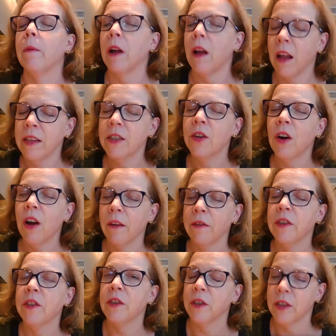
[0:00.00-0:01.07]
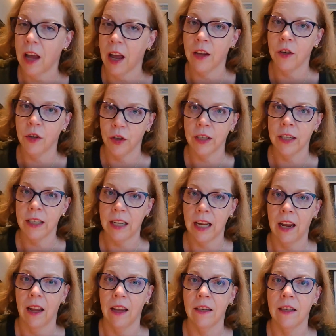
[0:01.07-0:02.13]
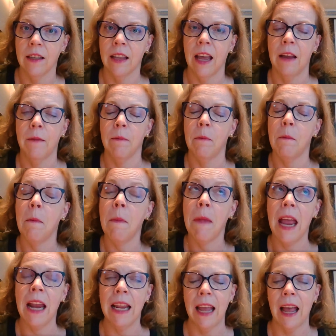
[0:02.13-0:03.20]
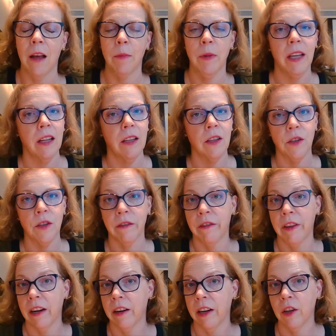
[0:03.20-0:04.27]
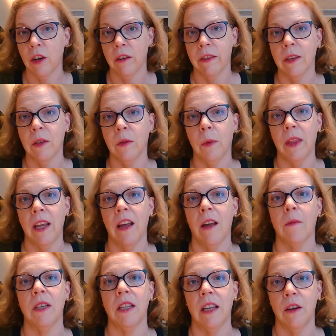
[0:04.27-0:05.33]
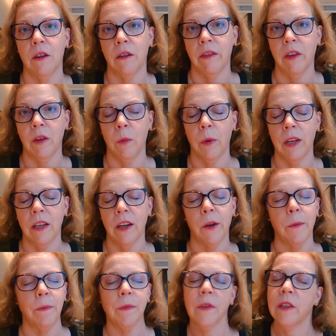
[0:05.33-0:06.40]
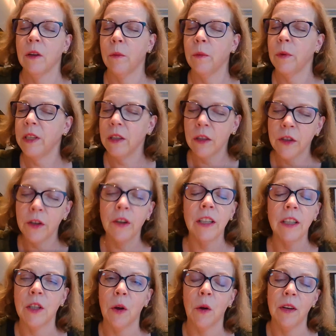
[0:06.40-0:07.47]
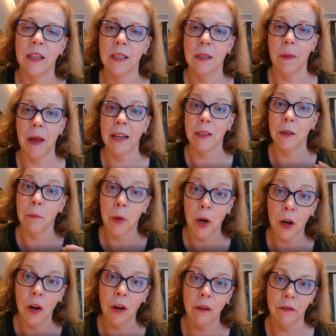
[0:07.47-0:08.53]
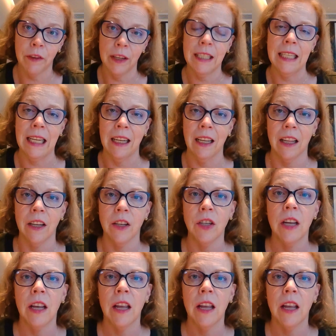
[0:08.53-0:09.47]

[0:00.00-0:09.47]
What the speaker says: Consular officers understand that many applicants are very nervous when they come to the interview window. So we just certainly don't expect perfect English.